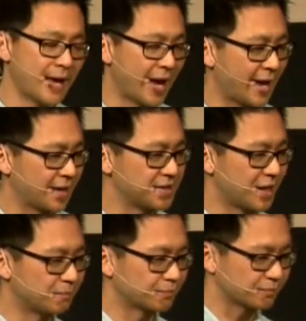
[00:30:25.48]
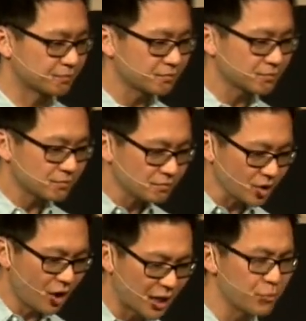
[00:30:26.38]
And
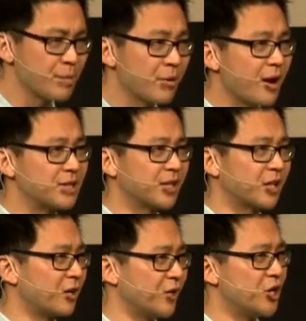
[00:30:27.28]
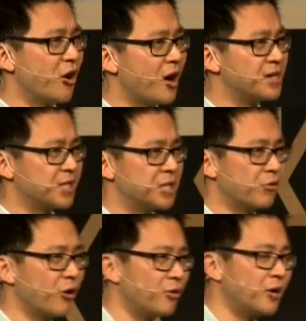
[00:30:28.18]
I can remember as a kind of a
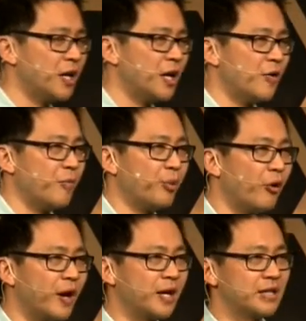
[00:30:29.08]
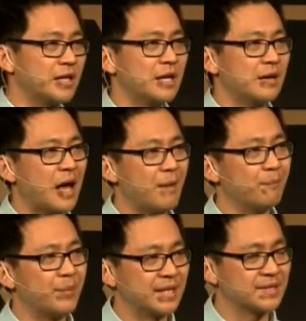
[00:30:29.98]
9-10-year-old boy
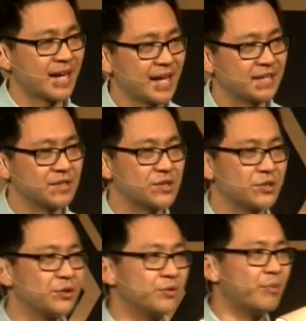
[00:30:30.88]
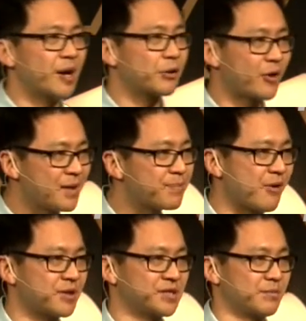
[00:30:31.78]
being taken to my
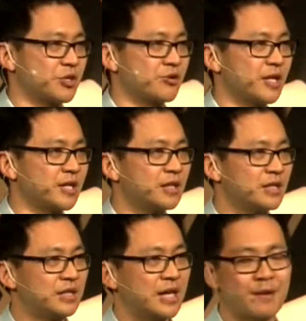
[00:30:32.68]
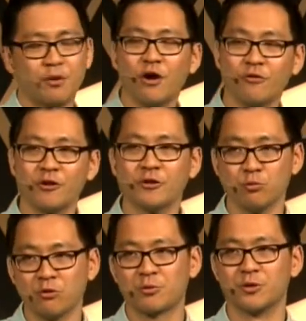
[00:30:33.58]
grandparents' cemetery over in
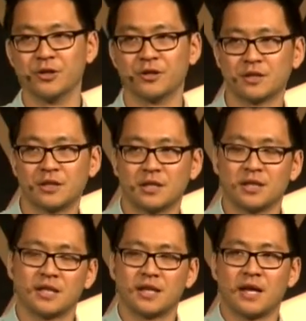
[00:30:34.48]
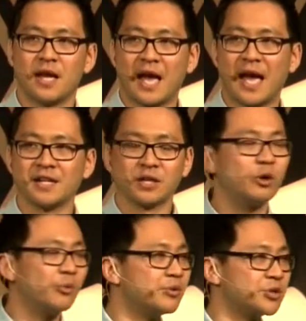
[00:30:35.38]
Rookwood. And
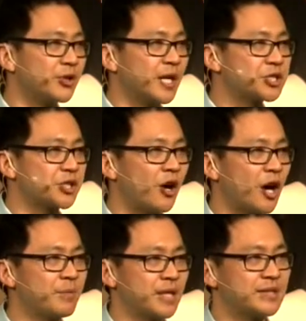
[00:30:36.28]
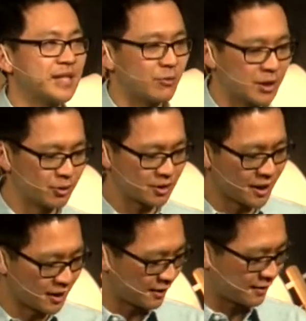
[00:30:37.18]
what we would do each time is that we would
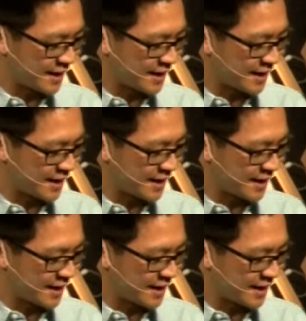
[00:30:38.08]
kind of